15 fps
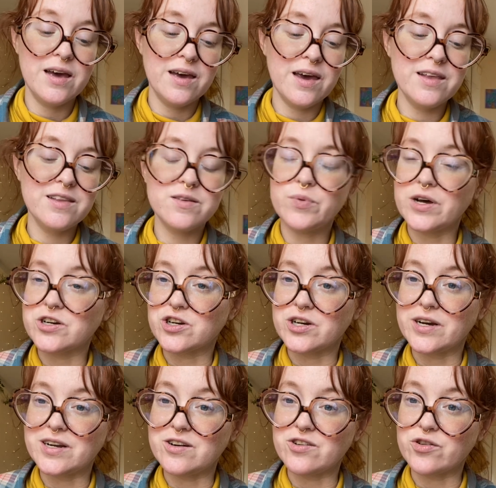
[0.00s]
It's a pleasure
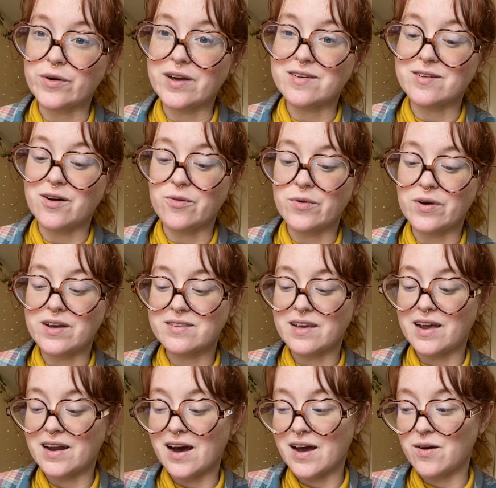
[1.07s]
and a joy as always,
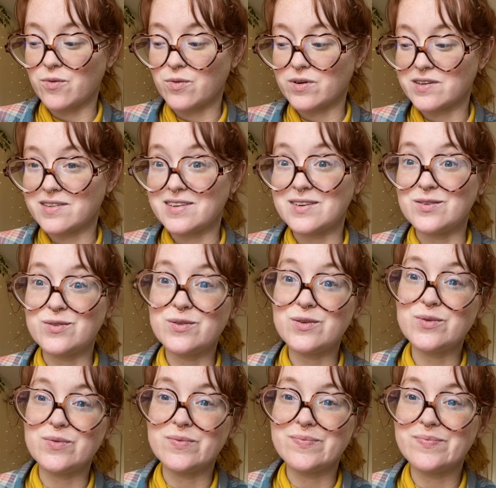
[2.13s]
and I will see you
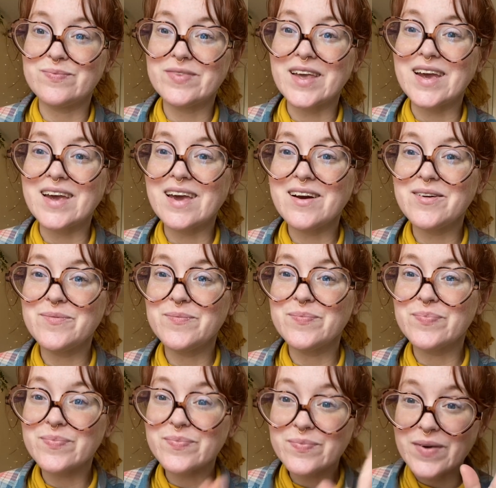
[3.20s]
soon. Take care.
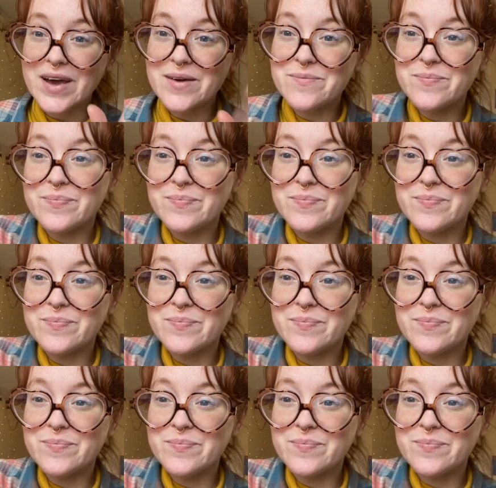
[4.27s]
Bye.